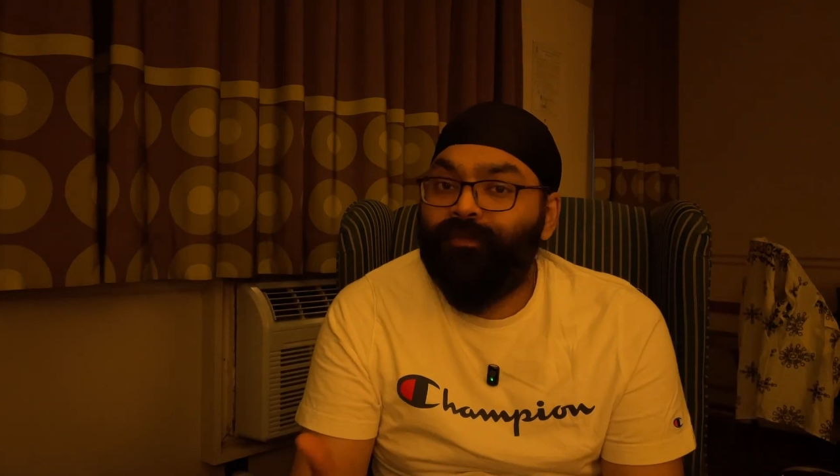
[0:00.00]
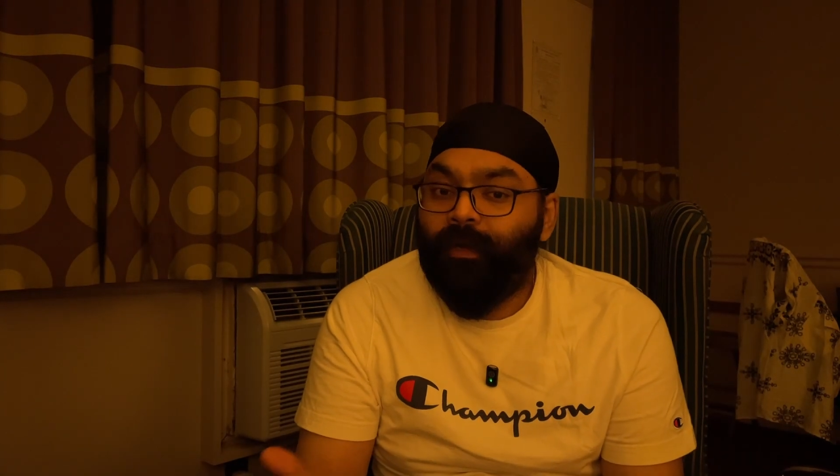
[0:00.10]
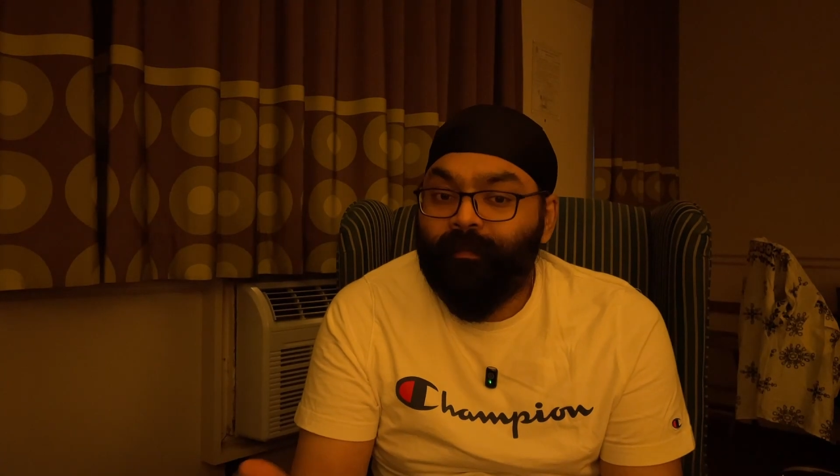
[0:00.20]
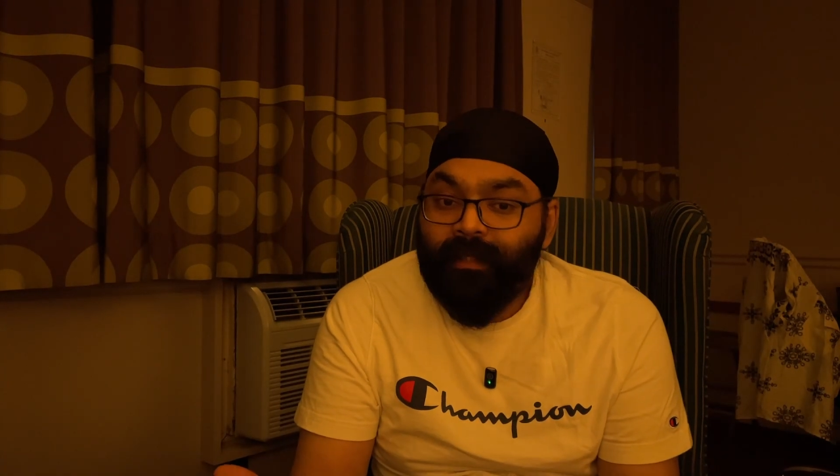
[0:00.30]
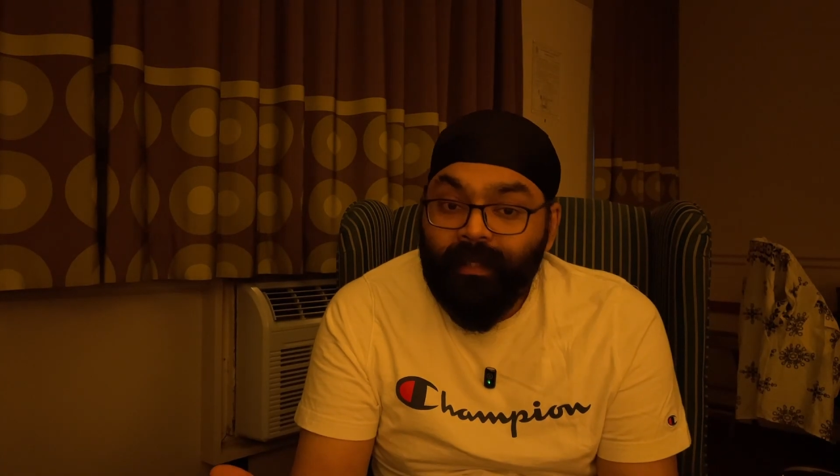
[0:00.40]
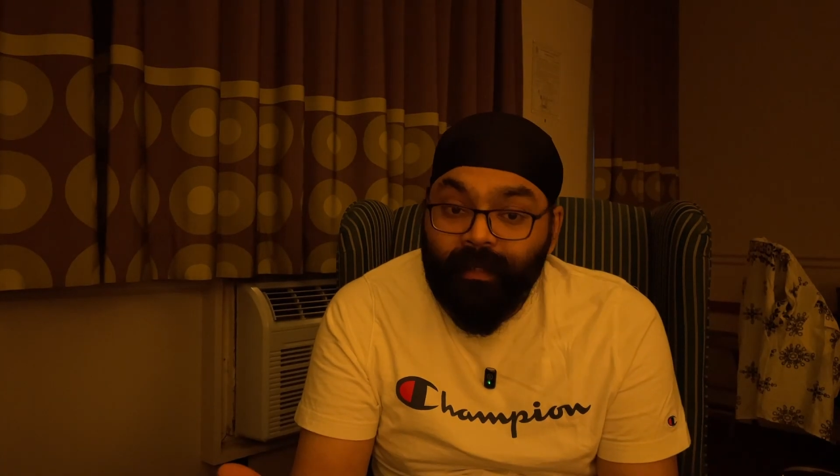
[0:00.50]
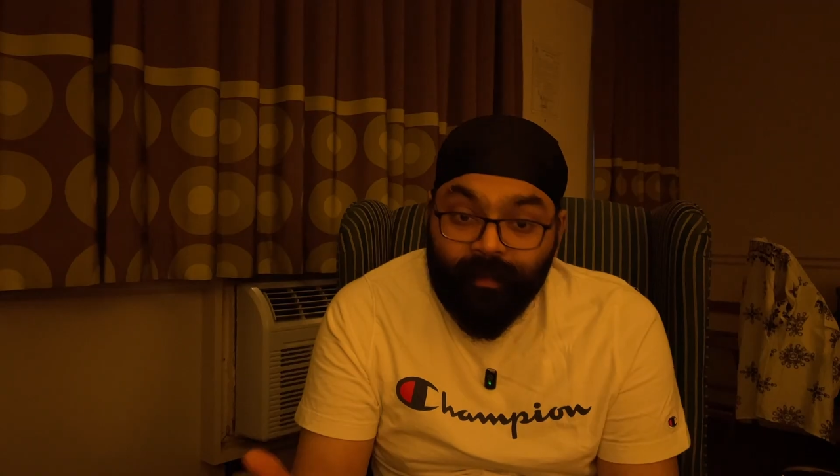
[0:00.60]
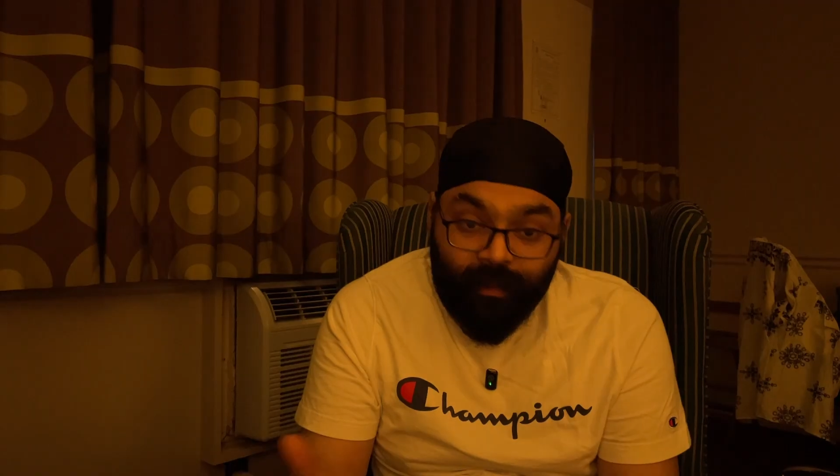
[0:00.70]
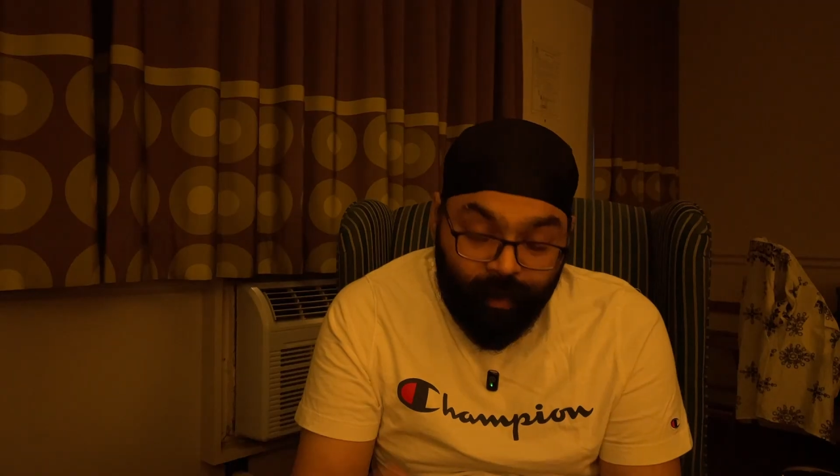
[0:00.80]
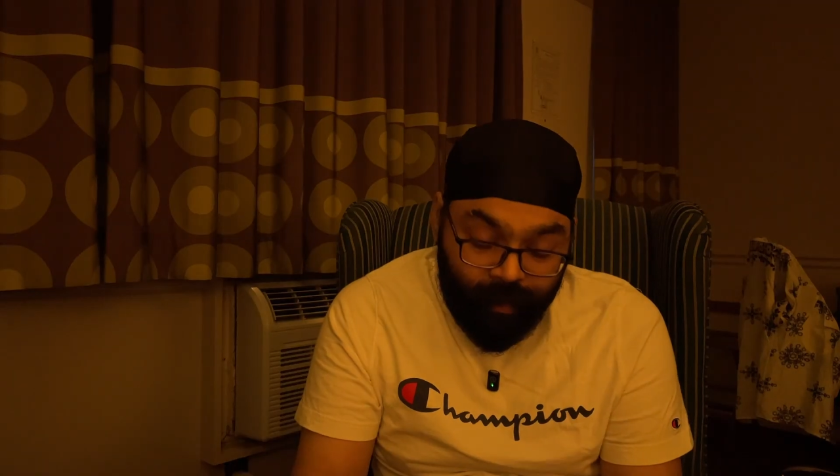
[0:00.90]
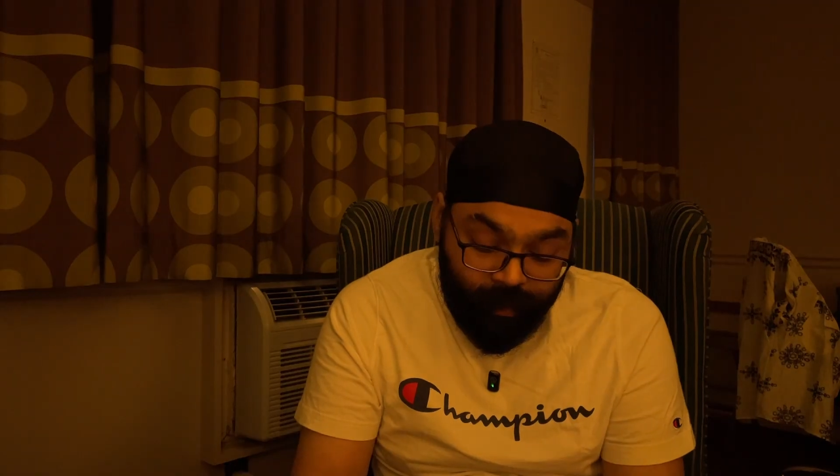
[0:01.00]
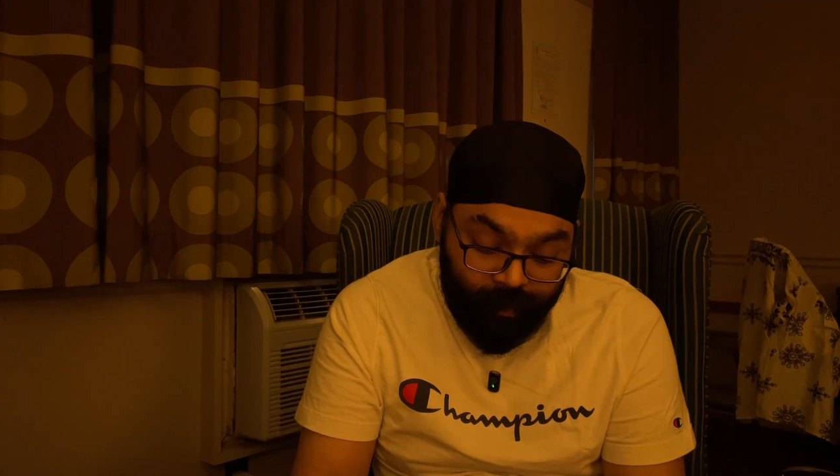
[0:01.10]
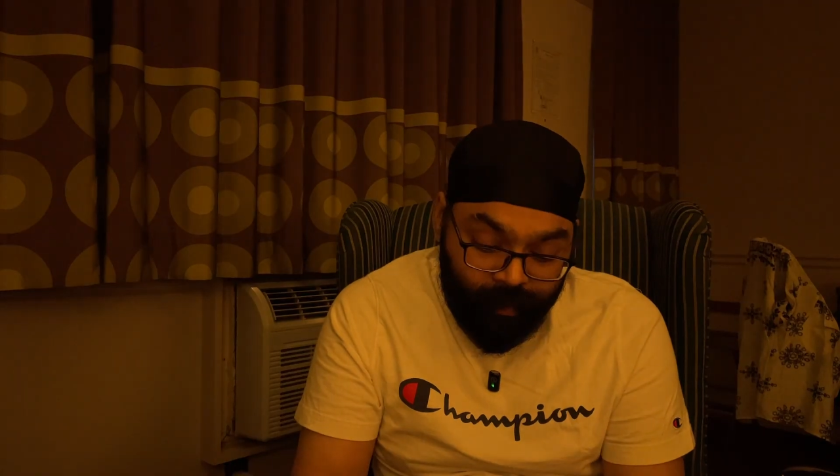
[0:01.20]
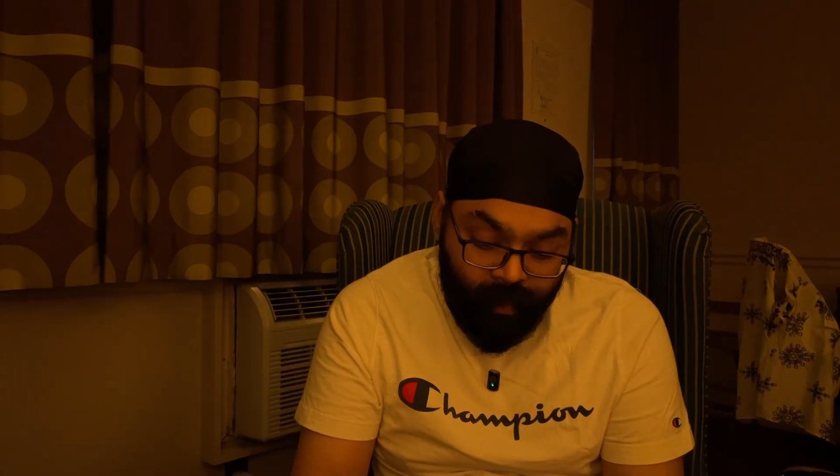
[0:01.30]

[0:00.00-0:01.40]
from senior engineers.